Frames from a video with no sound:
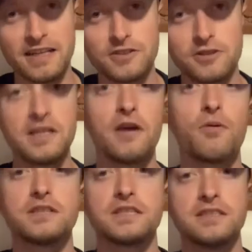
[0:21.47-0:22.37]
So today I
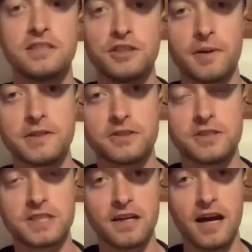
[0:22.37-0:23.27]
want to continue my
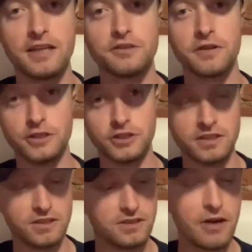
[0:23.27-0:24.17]
series on hydration.
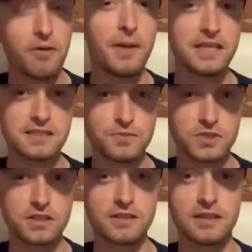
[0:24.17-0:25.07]
Now it might seem
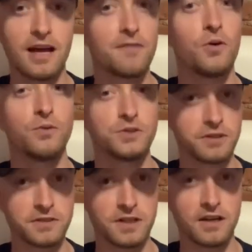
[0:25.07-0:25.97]
silly to have a whole
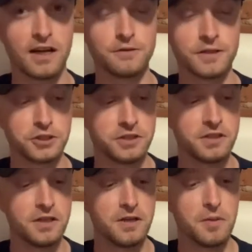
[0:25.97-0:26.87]
series on hydration,
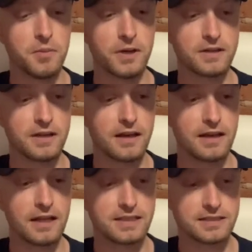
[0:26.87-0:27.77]
but
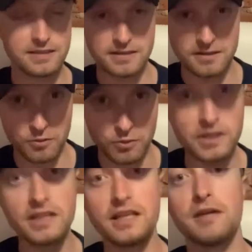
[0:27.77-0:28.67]
it's
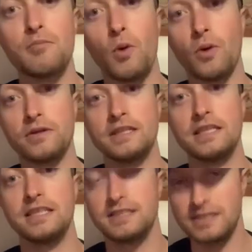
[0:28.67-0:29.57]
really important, and
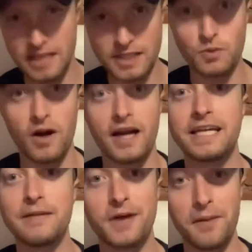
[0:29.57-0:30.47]
that's why I
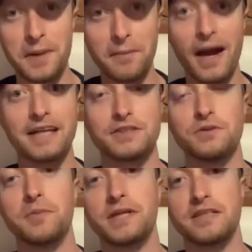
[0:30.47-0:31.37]
keep coming back to
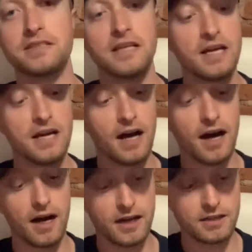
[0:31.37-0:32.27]
it, because
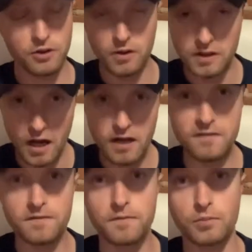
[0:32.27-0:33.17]
a lot
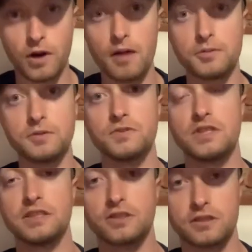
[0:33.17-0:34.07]
of problems
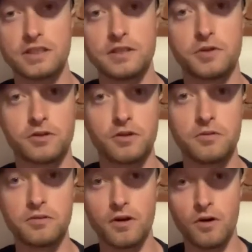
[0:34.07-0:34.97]
internally with our
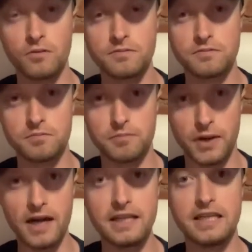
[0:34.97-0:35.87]
own
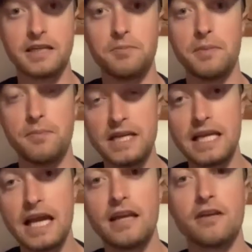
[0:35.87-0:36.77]
body can be
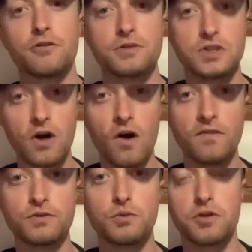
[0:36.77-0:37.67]
mitigated or
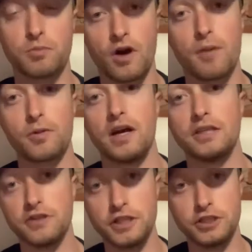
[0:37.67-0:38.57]
resolved with proper
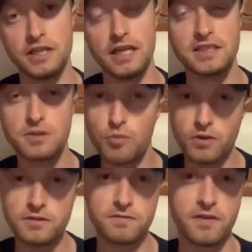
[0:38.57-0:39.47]
hydration, and it's
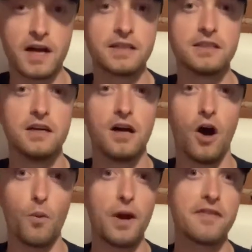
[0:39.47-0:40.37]
important to find a
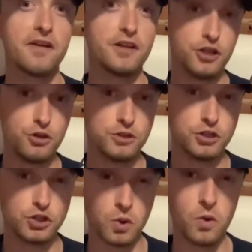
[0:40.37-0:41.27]
way that you
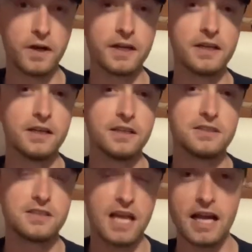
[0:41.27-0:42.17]
enjoy
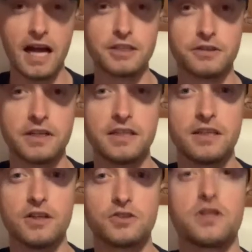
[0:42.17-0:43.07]
staying hydrated
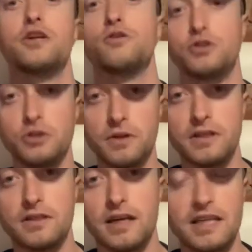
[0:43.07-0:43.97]
so that you'll do it.
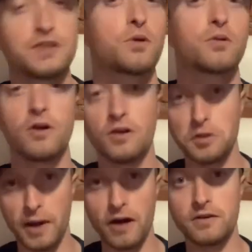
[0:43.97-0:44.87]
And that's what we're all
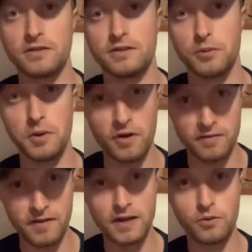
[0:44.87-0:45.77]
about. You know, we want to
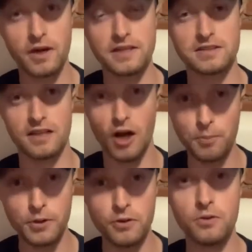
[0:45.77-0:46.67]
find ways to
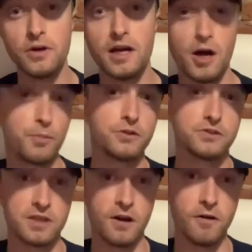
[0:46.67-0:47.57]
help you help
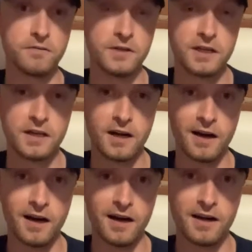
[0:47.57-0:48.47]
yourself
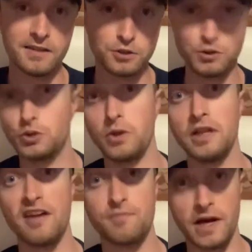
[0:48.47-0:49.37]
to enjoy
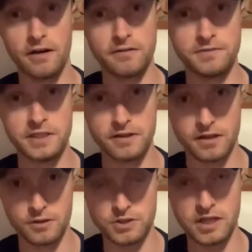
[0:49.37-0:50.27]
life better here at
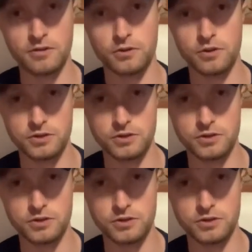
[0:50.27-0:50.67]
Coastie Outdoors.